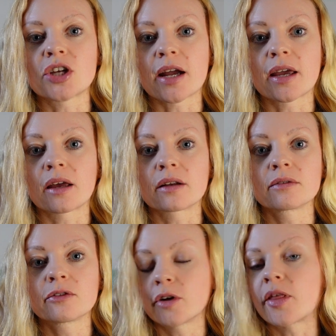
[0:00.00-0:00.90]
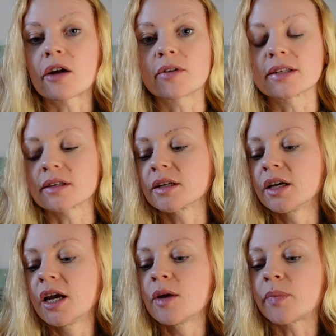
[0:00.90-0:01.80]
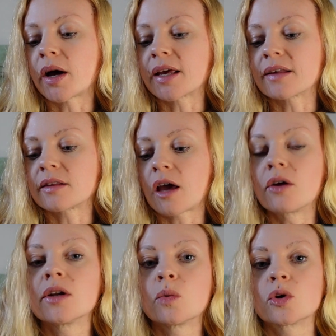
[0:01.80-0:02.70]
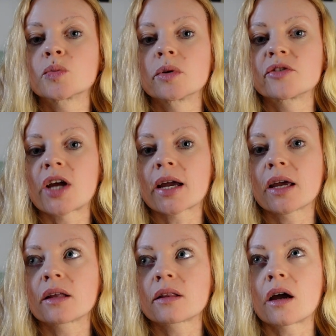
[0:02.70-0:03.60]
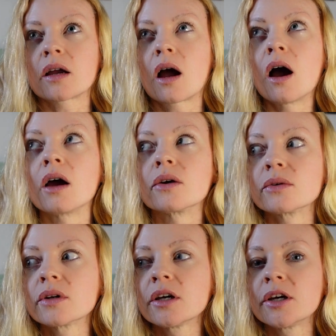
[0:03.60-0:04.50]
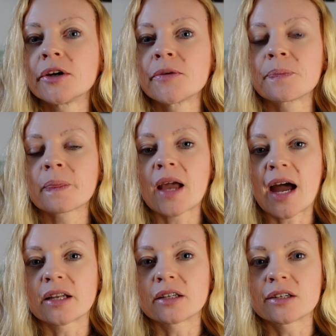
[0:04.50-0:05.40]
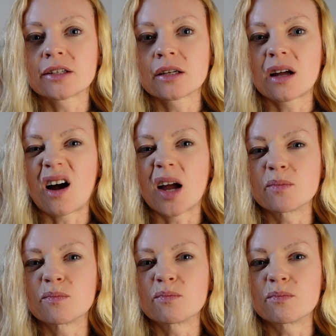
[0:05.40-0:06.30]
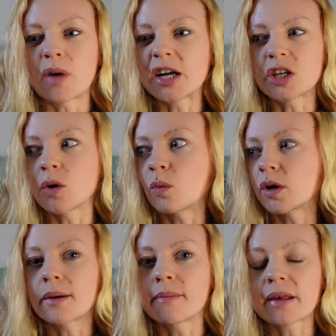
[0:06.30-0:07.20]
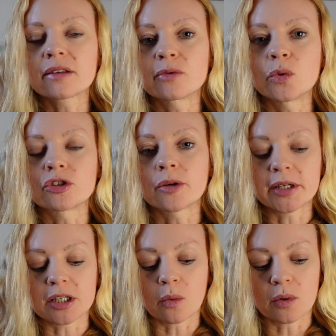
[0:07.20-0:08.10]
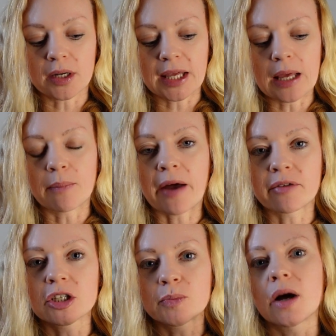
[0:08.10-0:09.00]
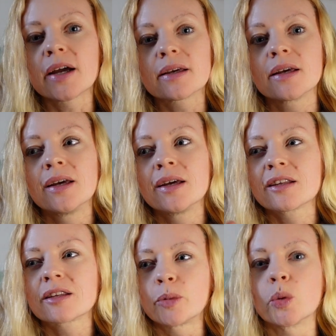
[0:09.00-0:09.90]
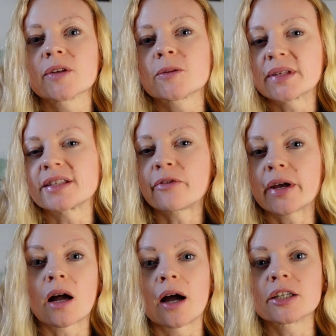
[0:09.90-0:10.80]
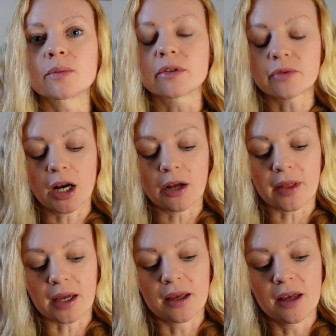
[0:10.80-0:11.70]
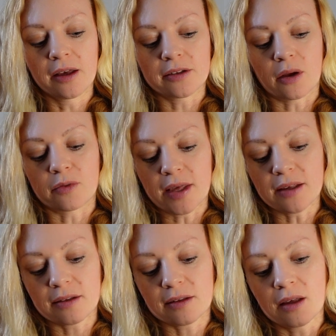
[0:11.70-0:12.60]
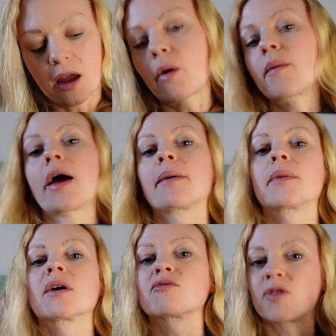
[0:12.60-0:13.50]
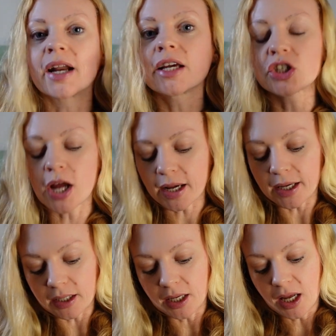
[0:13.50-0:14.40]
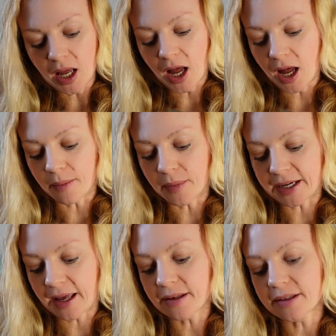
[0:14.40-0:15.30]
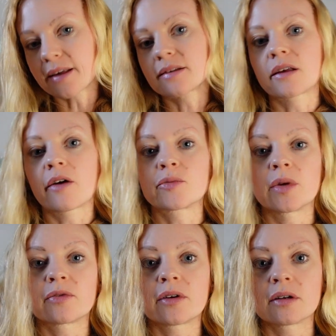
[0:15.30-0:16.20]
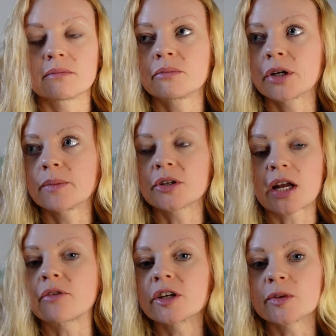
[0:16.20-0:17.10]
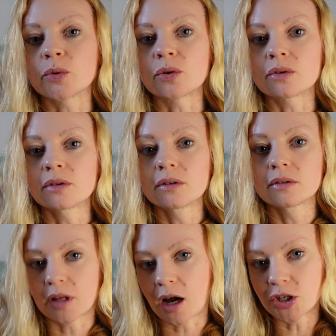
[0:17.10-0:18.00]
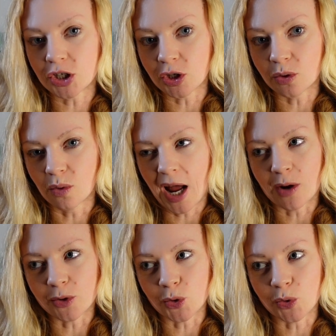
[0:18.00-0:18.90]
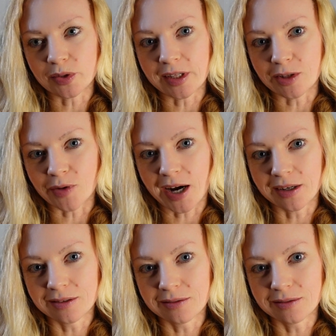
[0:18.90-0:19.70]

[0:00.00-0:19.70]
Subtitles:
jacket for that reason, but it's the only waterproof jacket that I own, and I don't want a massive wardrobe. I don't want to keep having to buy sport-specific items of clothing. So this OMM running jacket, I guess, has served me for pretty much every sport that I do outdoors in the rain.